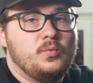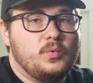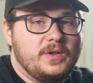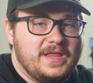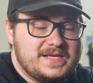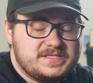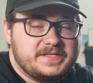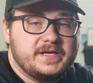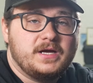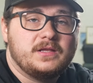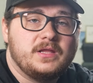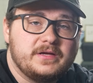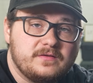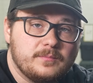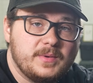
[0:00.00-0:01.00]
One last thing I'd
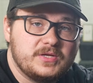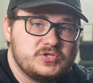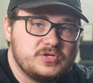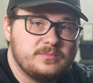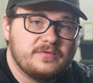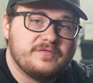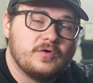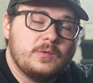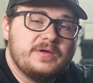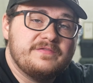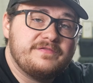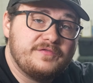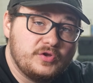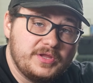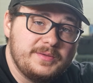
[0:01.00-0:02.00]
like to mention before we
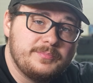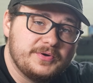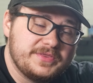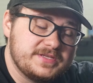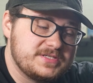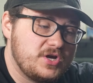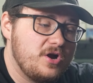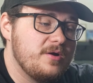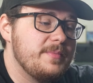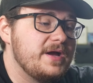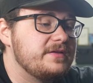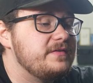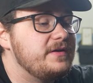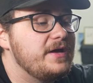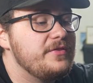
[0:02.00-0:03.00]
fully put this car
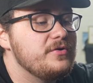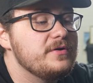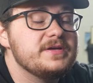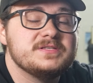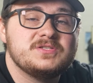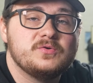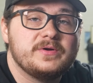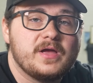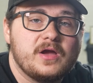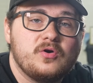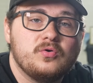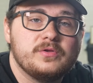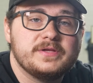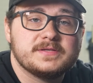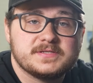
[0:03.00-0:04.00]
back together is doing a
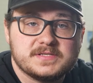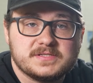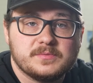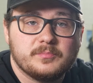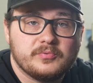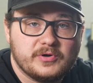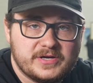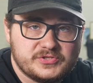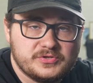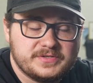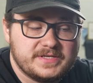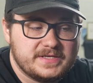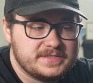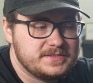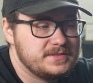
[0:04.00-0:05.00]
cooling system pressure
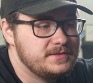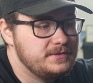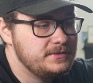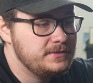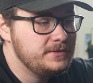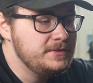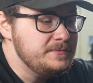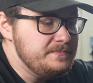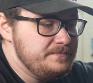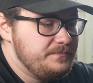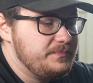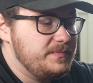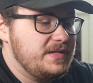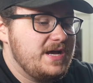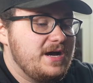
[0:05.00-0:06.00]
test.
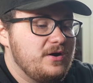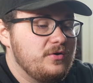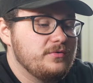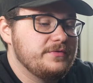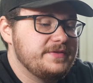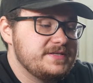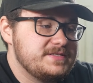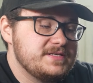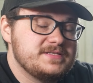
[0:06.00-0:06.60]
Now, this